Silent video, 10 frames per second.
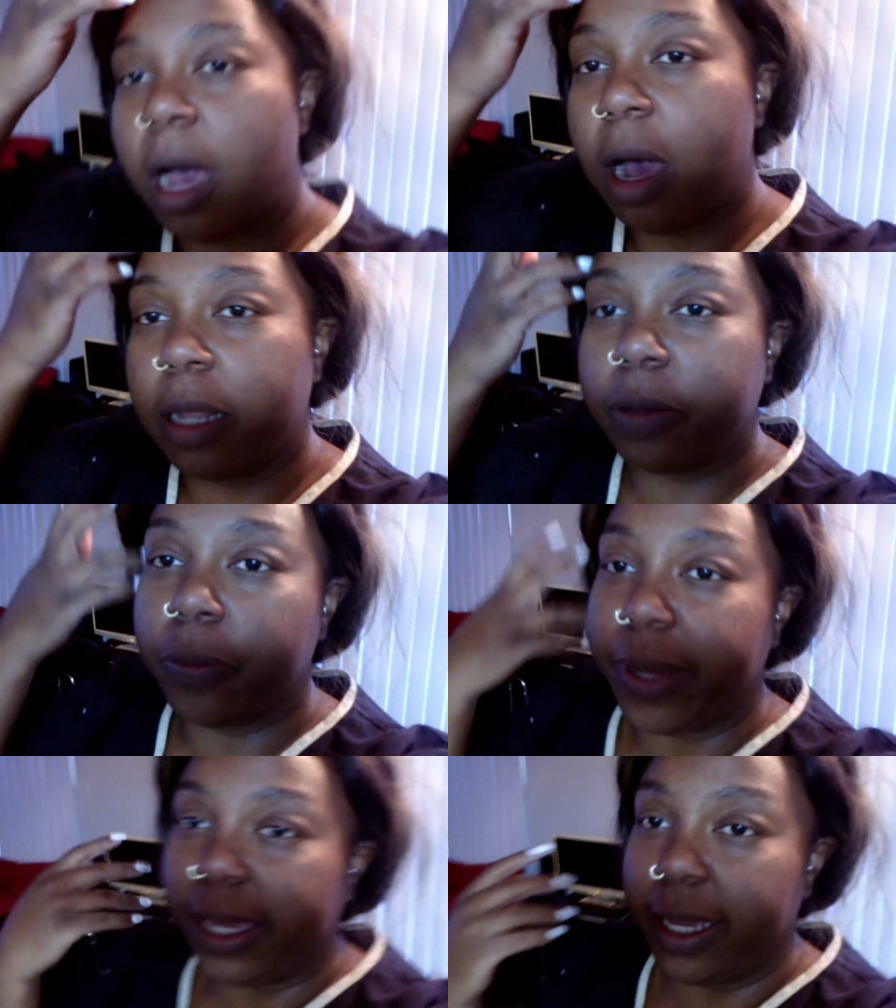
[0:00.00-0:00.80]

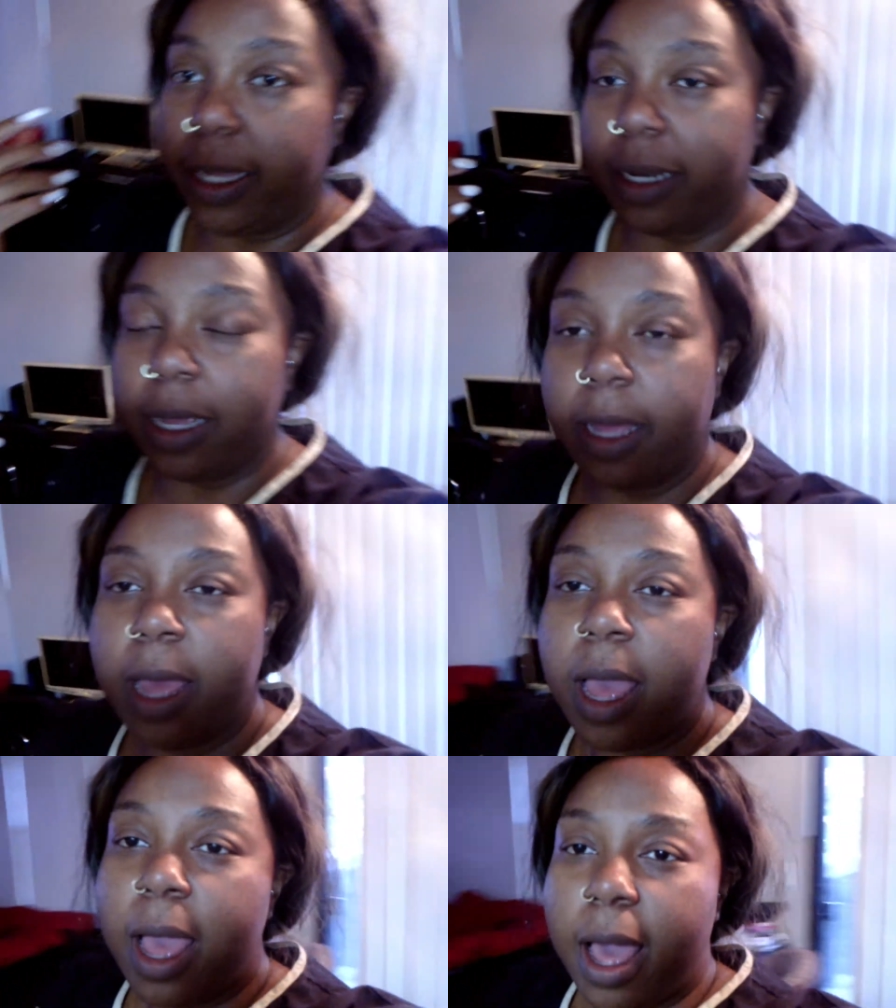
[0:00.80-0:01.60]
Halloween
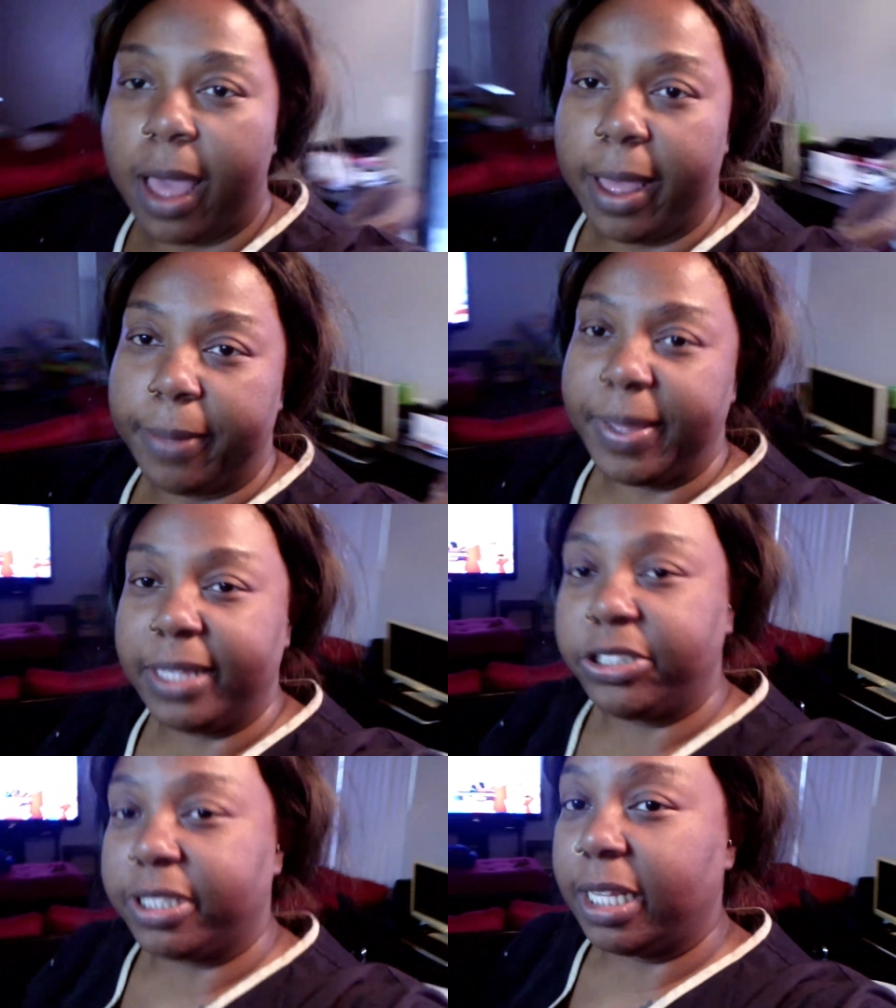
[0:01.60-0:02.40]
um,
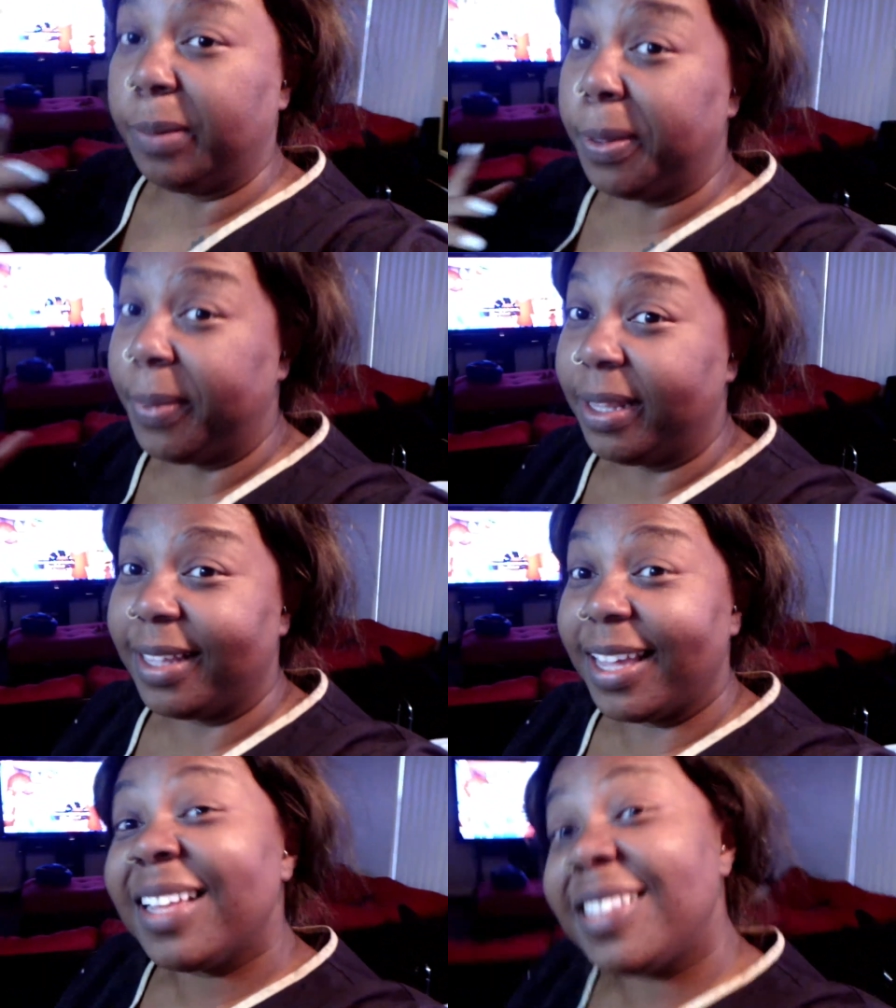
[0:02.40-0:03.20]
it's just going to be me and the
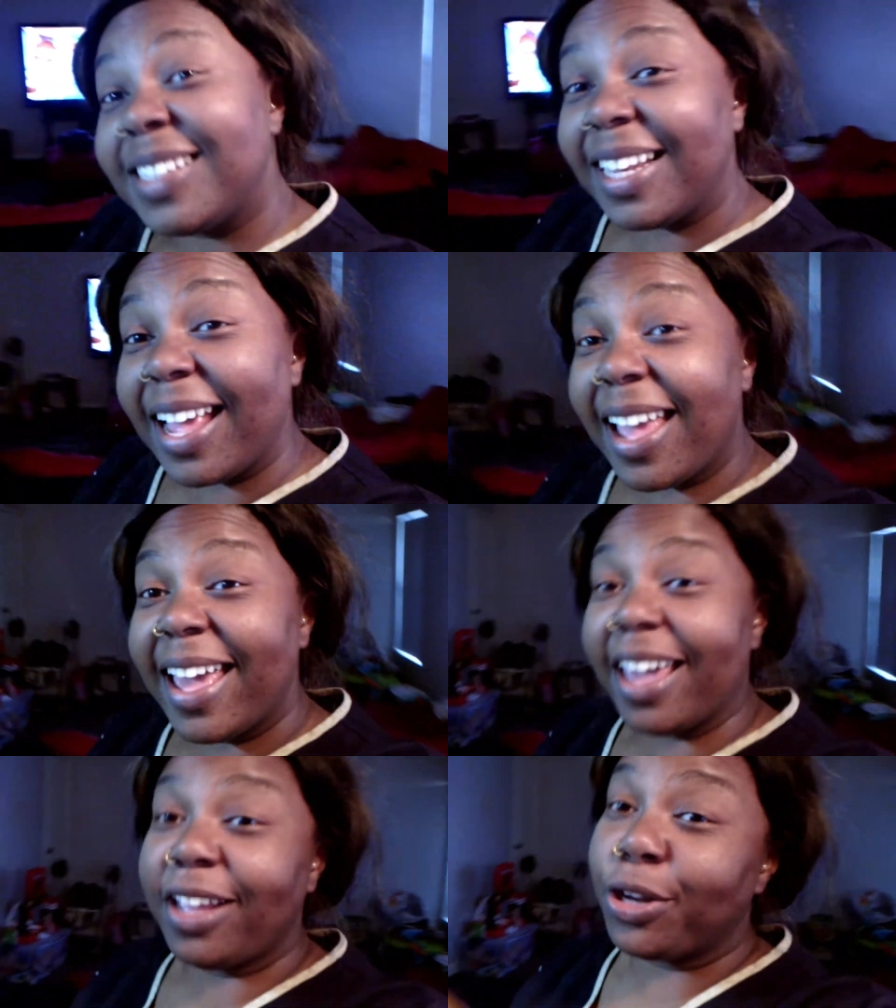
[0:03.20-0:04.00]
kids
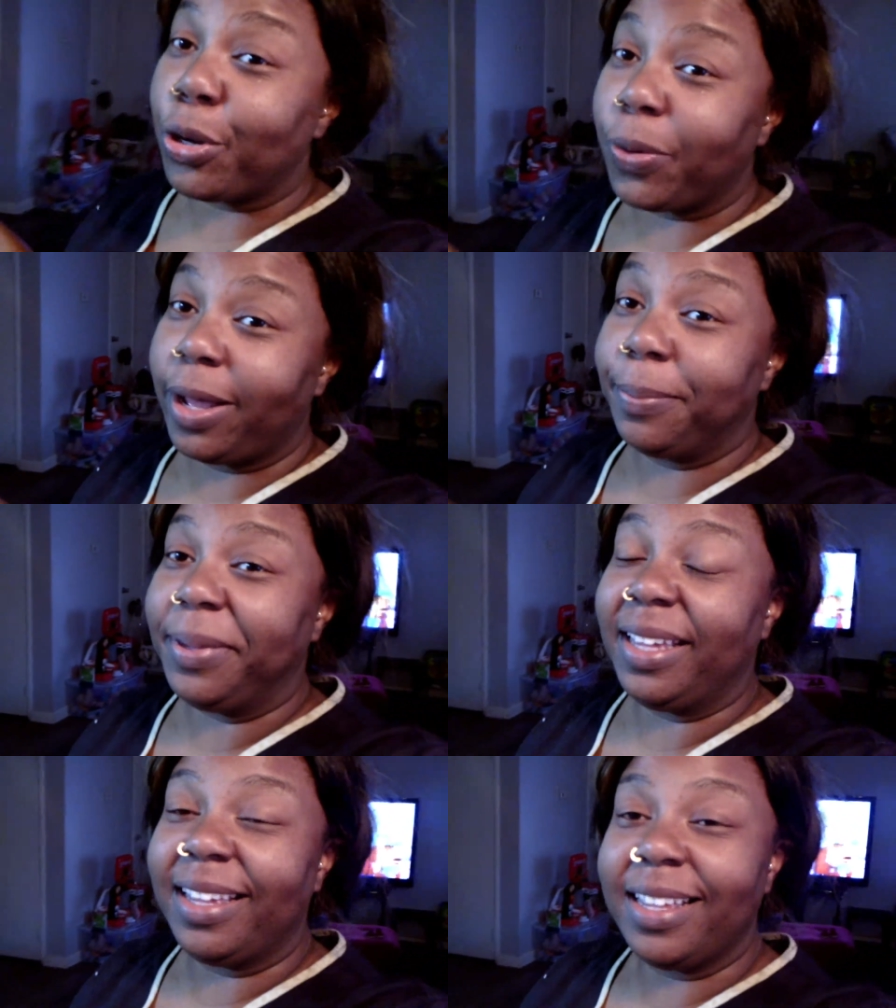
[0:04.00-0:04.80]
today. No
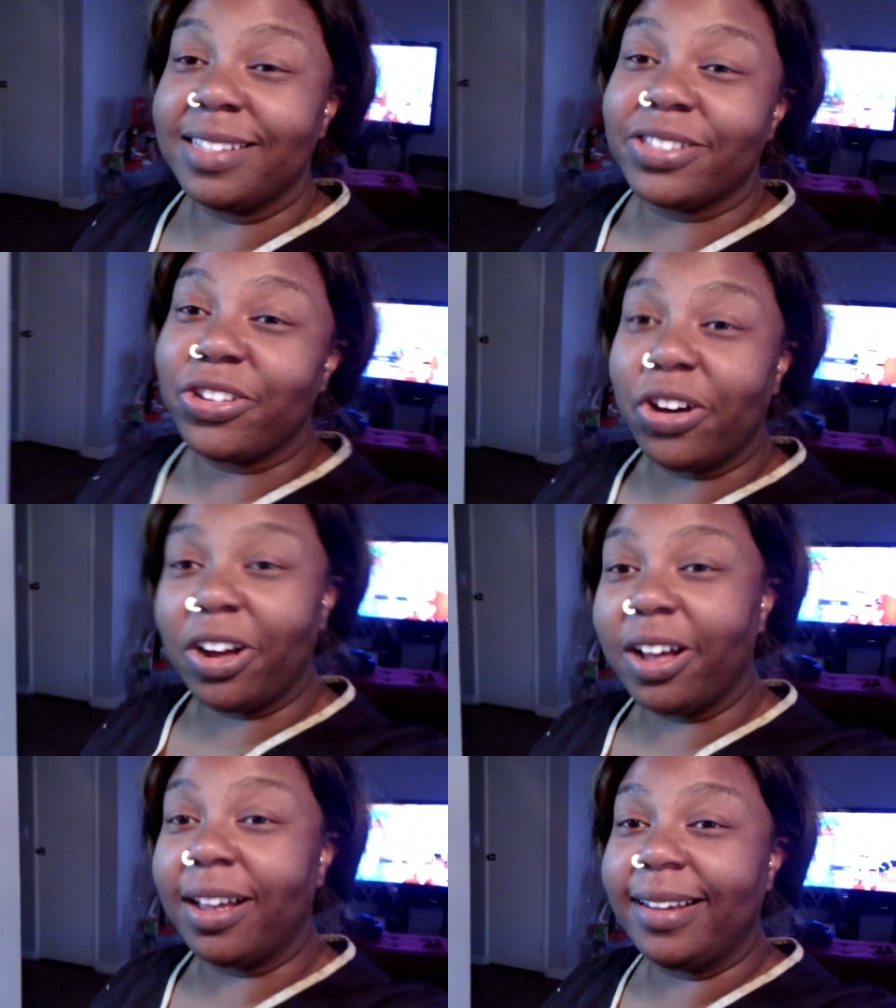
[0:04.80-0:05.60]
hubby. He's
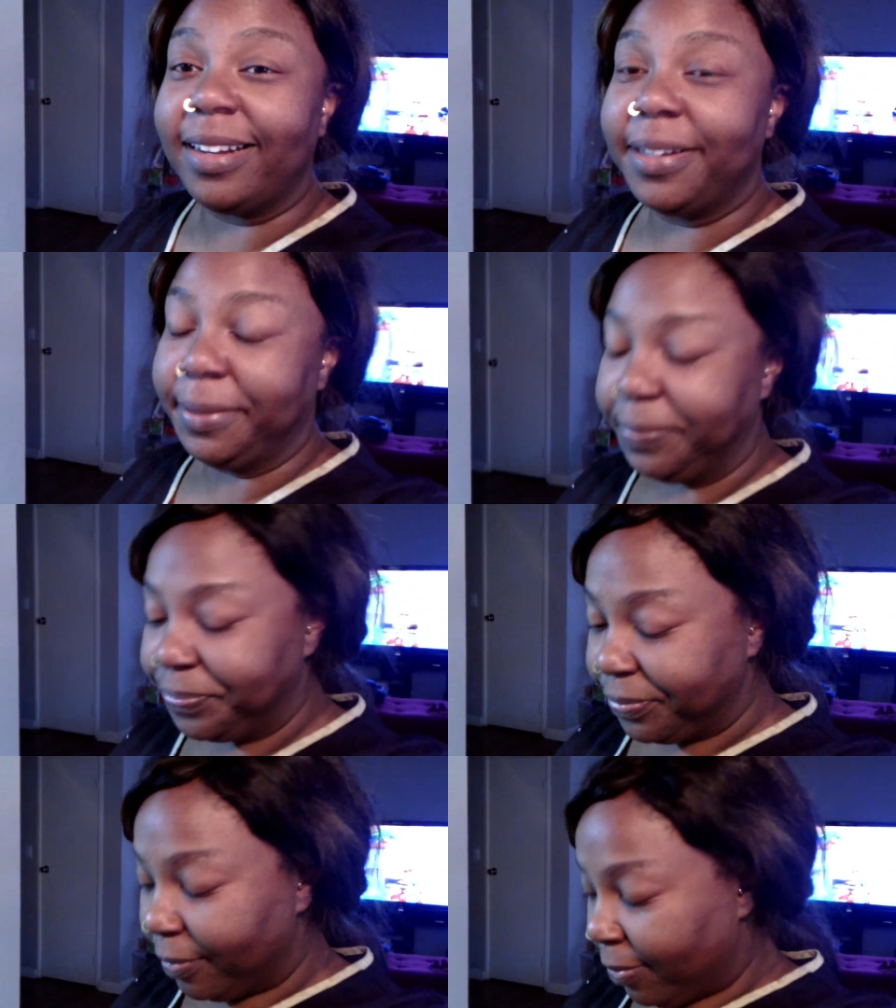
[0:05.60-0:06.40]
gone.
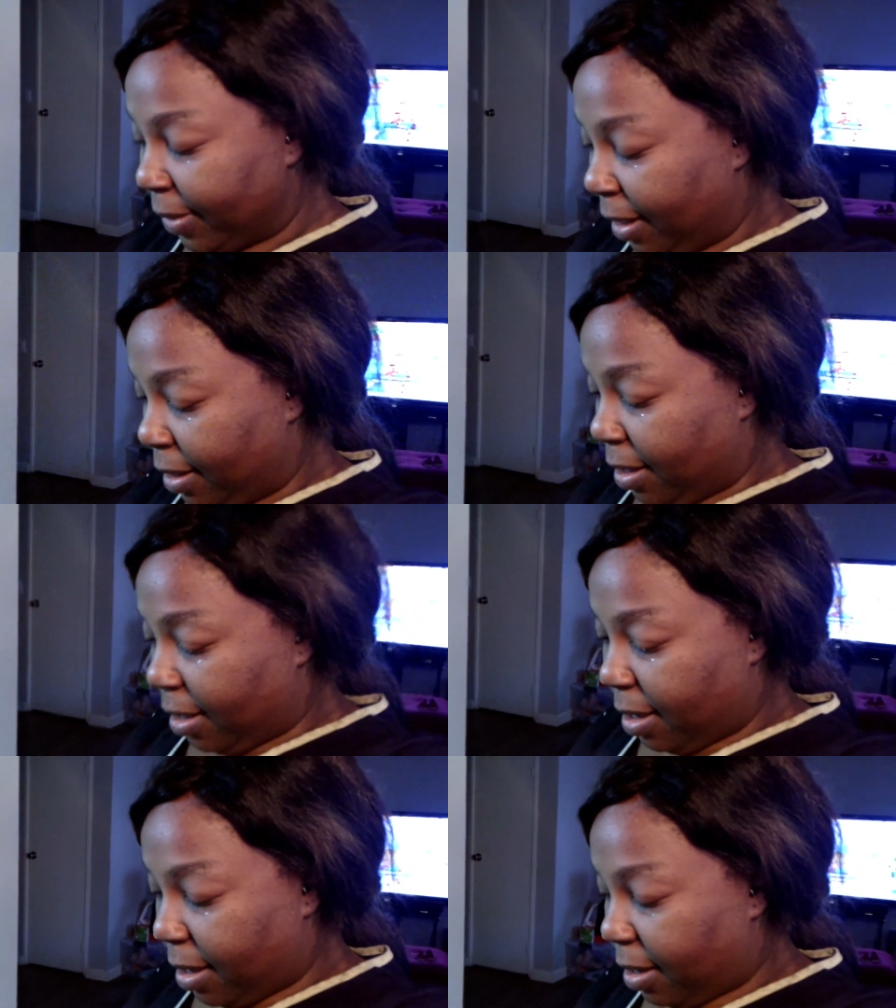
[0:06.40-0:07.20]

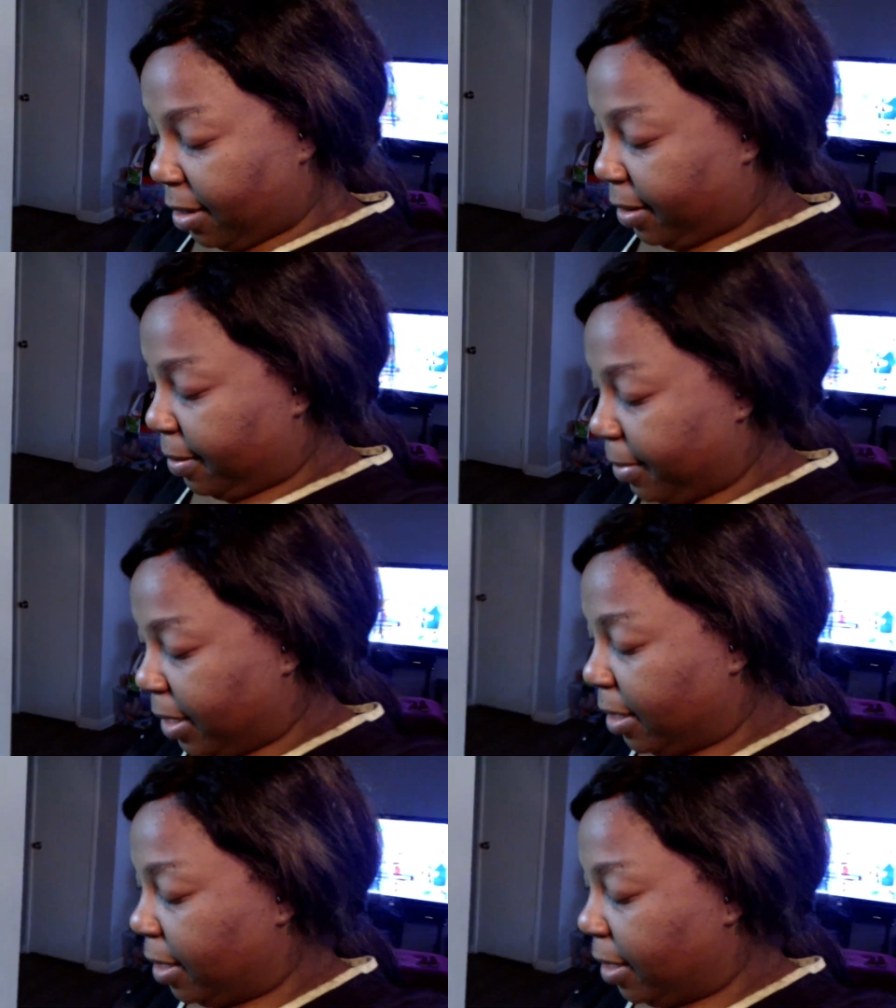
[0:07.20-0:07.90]
Um,